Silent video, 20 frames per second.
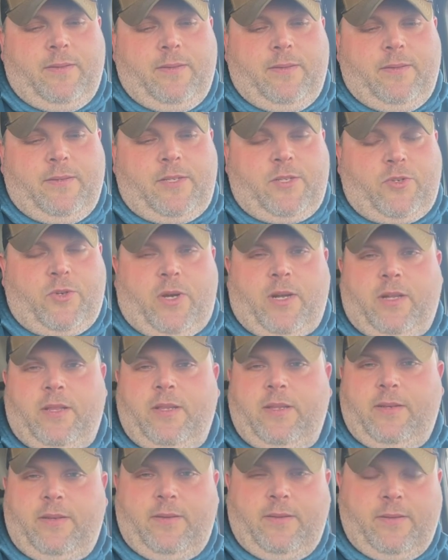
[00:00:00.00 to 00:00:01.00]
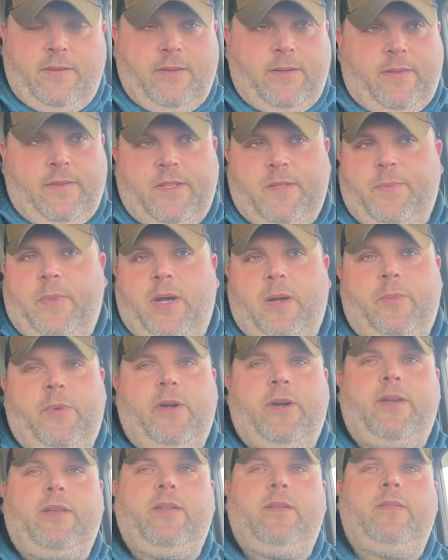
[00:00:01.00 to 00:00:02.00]
struggling on the spot
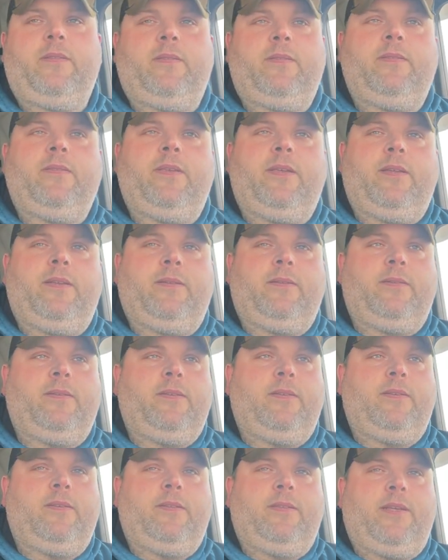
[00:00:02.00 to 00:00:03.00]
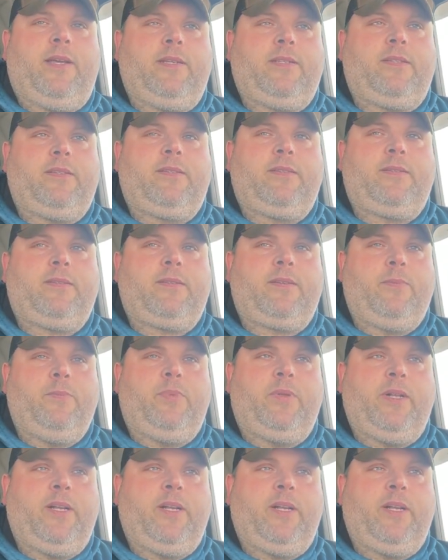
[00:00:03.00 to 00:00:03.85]
market, then that's up